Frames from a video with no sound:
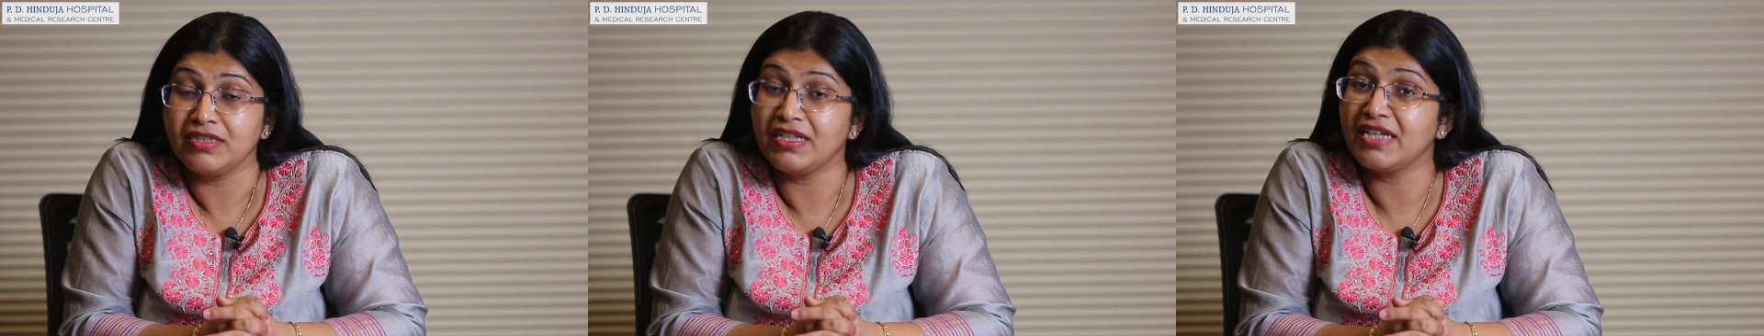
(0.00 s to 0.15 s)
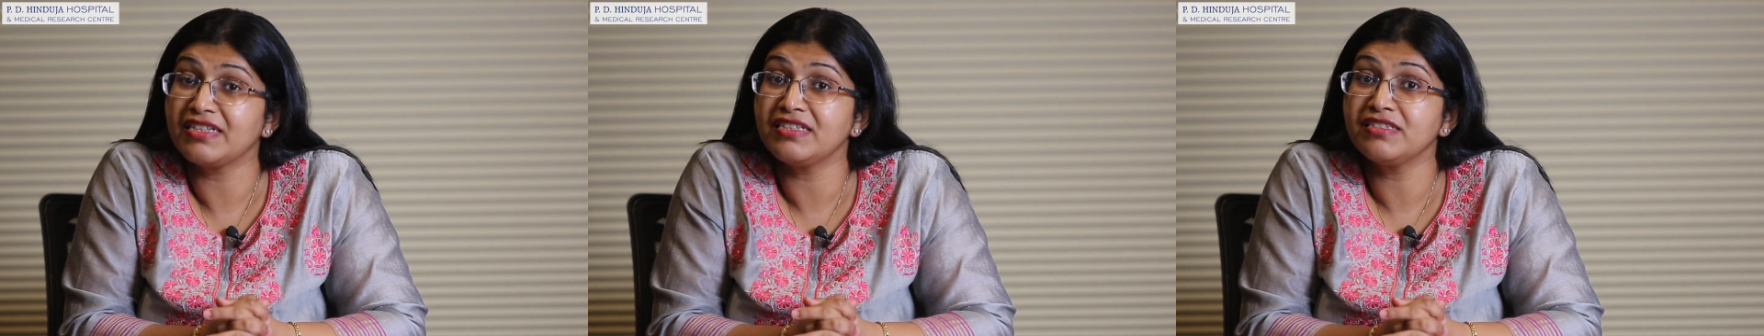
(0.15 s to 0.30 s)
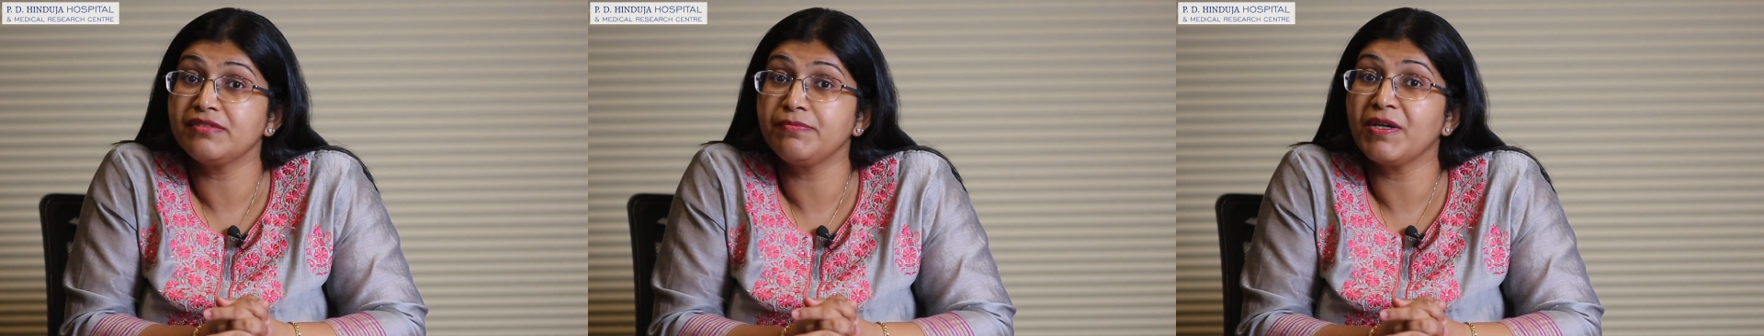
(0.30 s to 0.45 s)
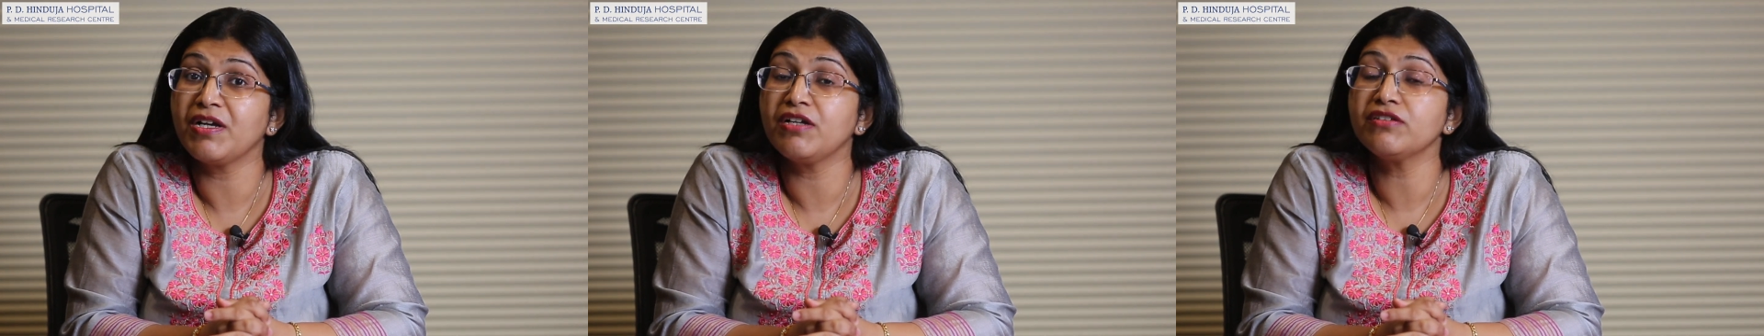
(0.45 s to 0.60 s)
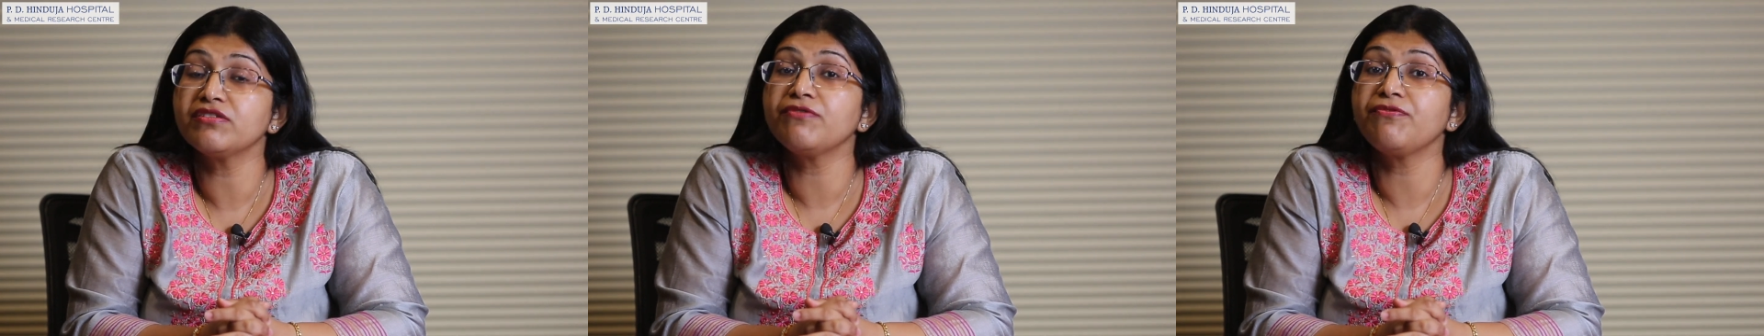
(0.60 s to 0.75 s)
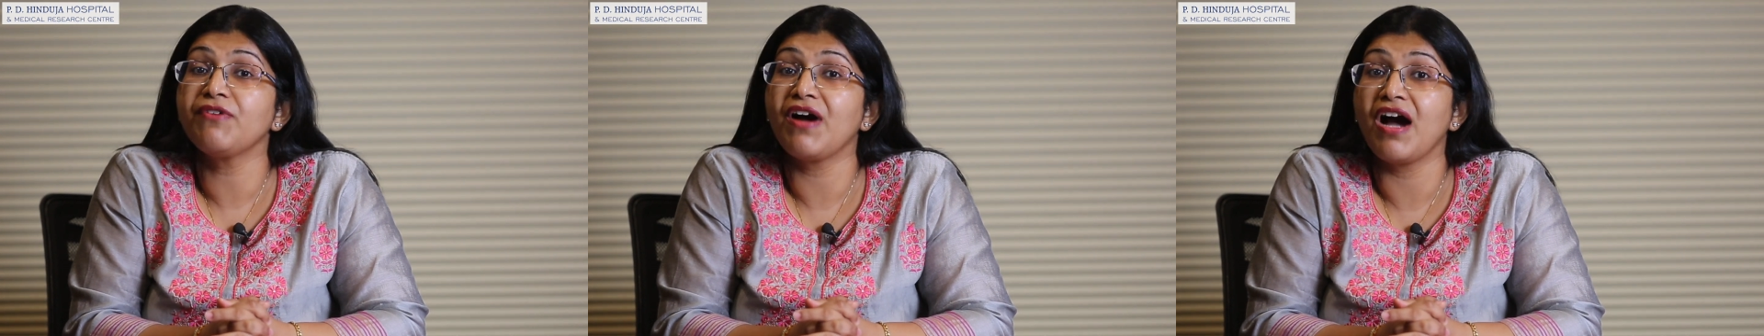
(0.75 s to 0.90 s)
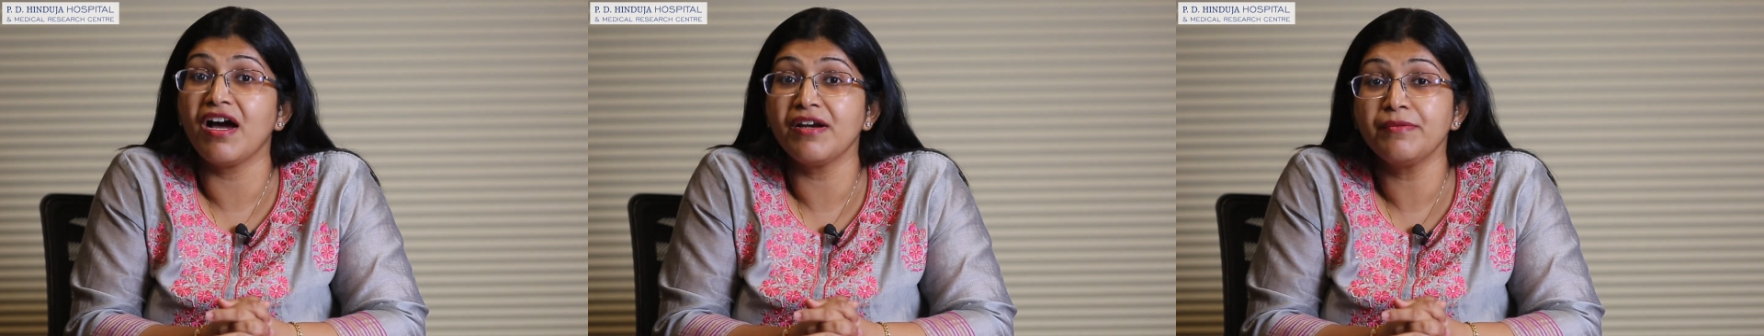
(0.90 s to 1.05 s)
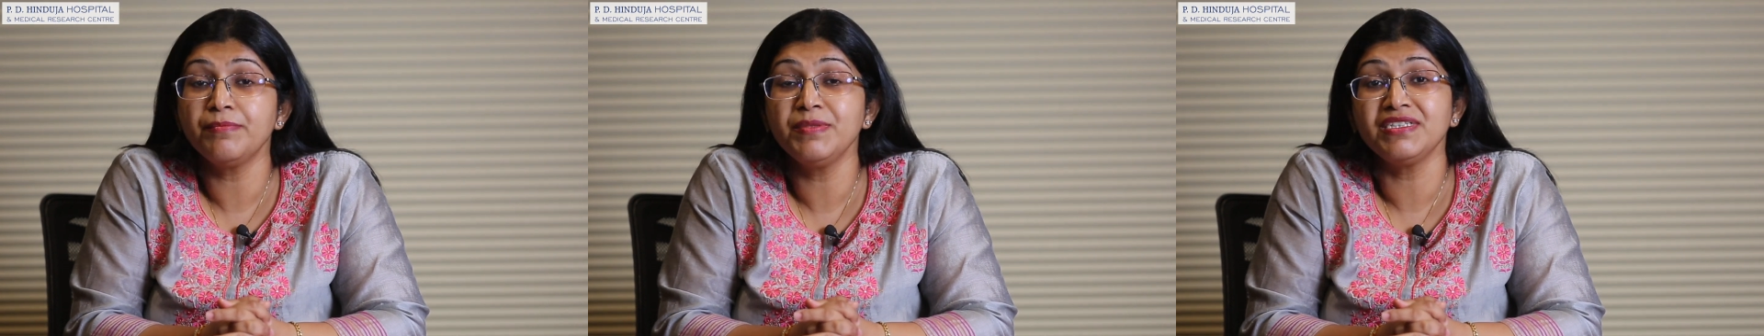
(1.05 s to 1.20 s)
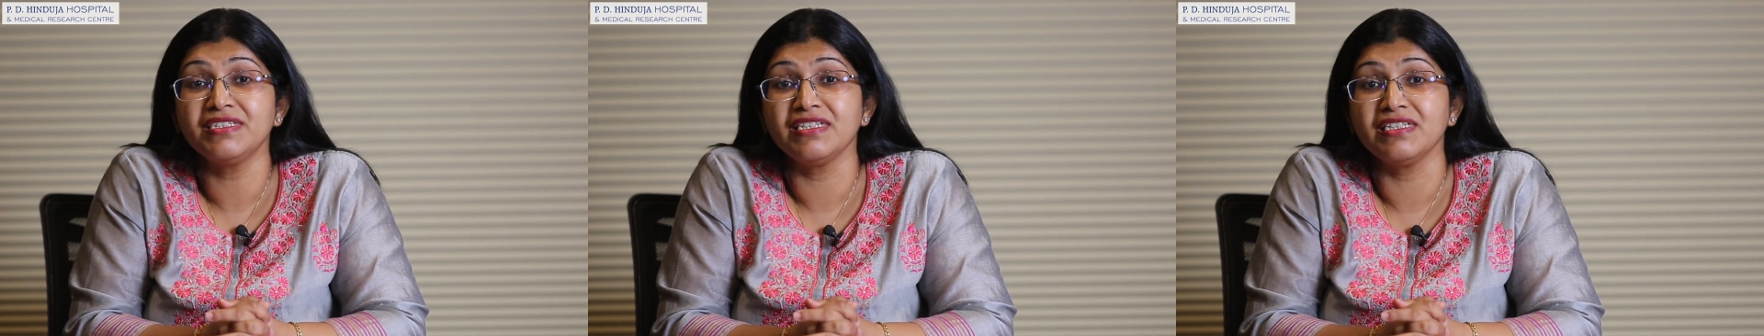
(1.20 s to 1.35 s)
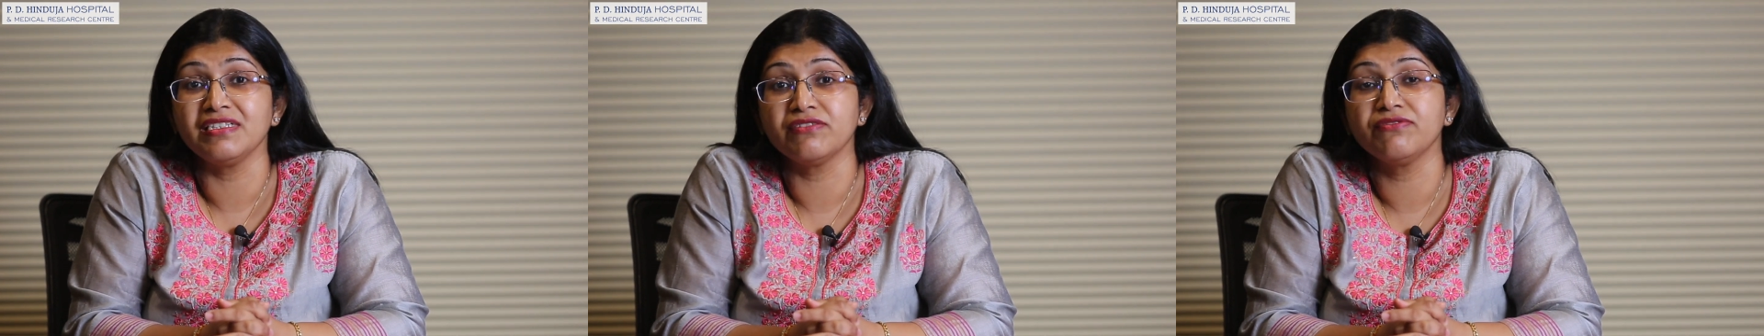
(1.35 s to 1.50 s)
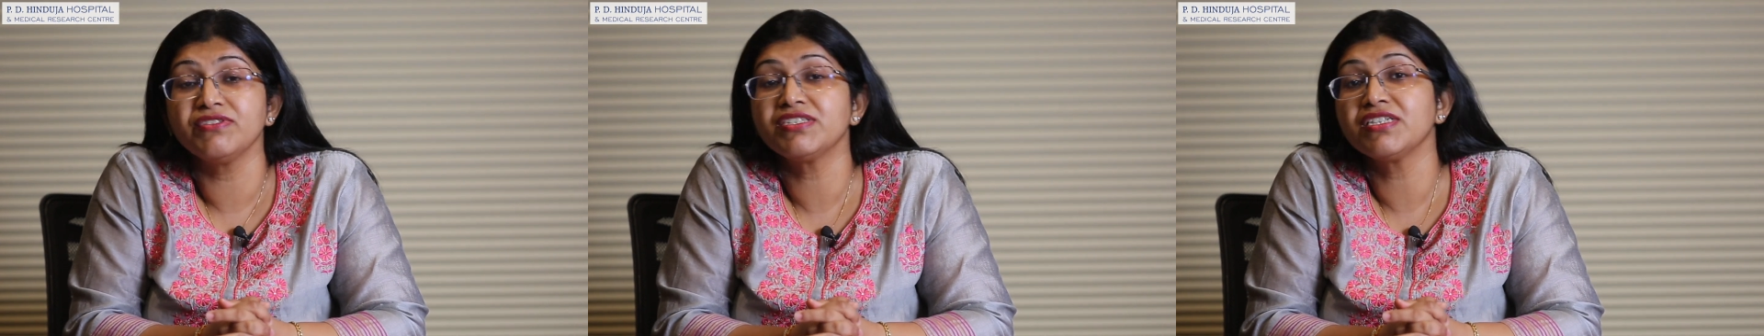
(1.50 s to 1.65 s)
That is because of RBCs